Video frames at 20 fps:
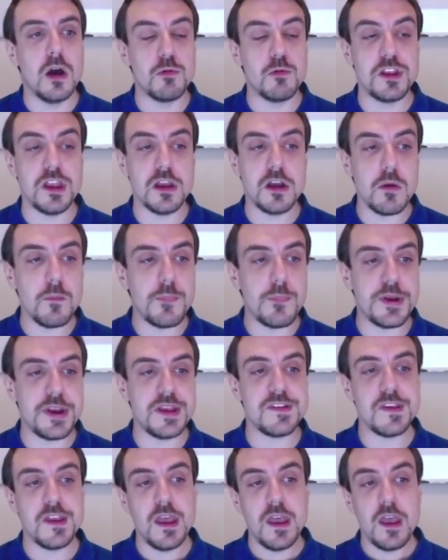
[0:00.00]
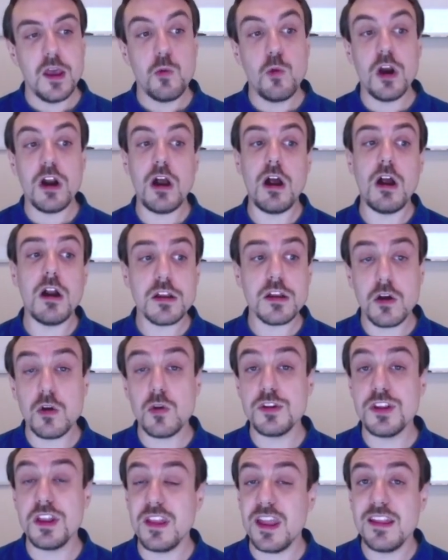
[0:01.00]
within companies, were
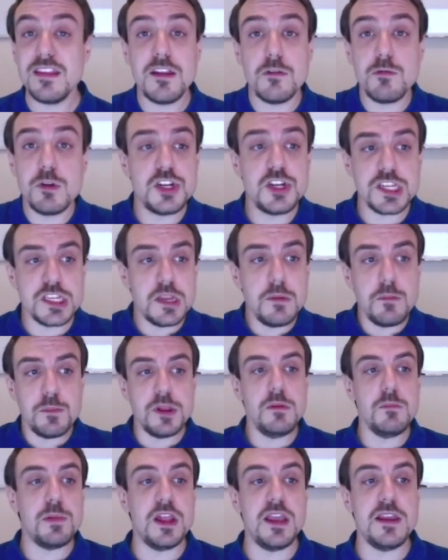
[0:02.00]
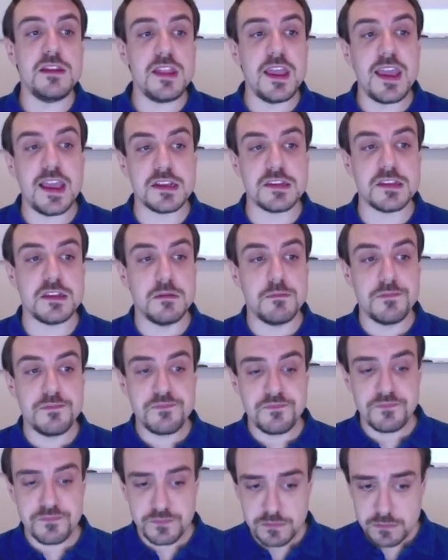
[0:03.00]
hard-coded and they were just simply in plain text.
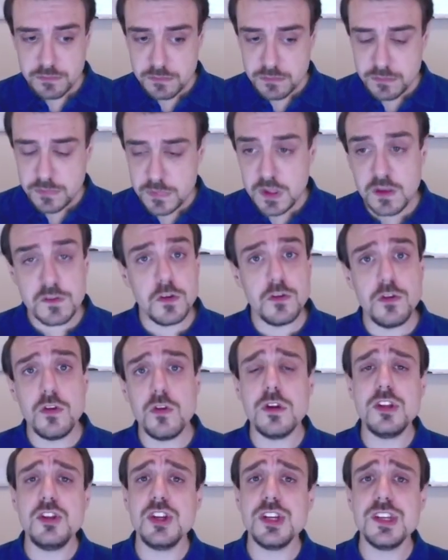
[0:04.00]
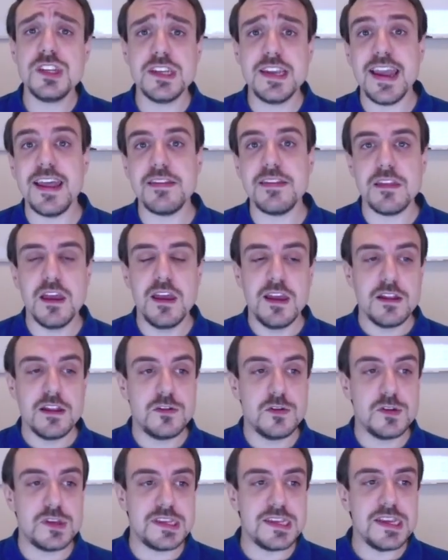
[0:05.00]
So you could just get
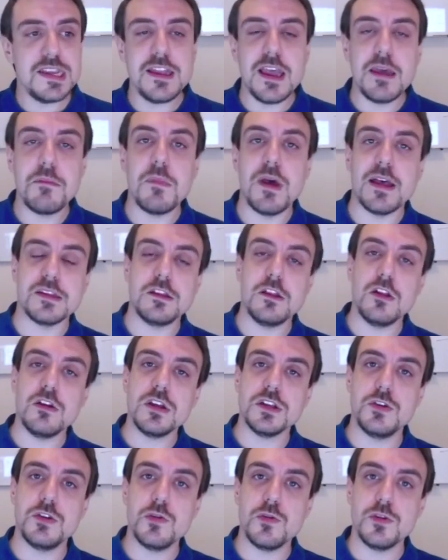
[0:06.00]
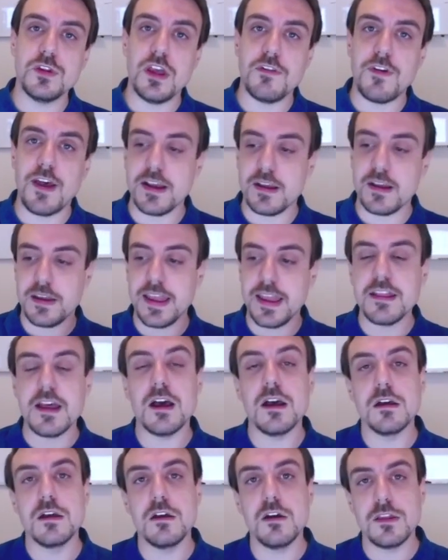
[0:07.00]
to see them as long as you could have
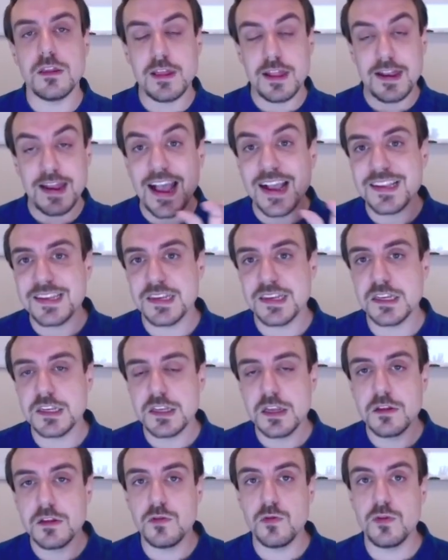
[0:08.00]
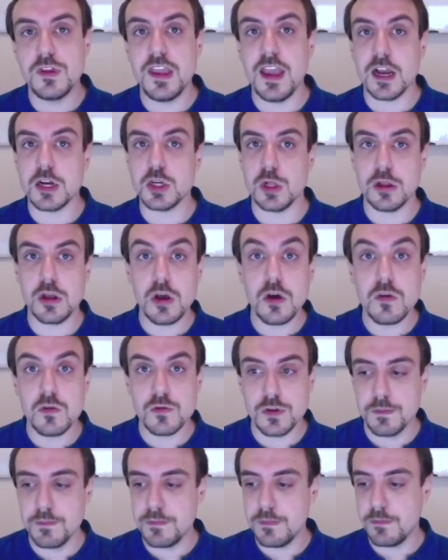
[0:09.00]
gotten access to the actual
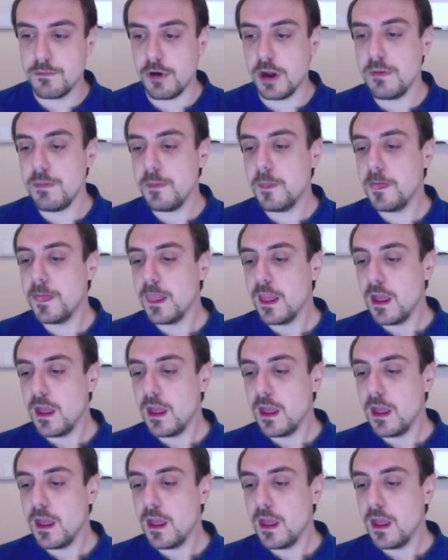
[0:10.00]
code, right?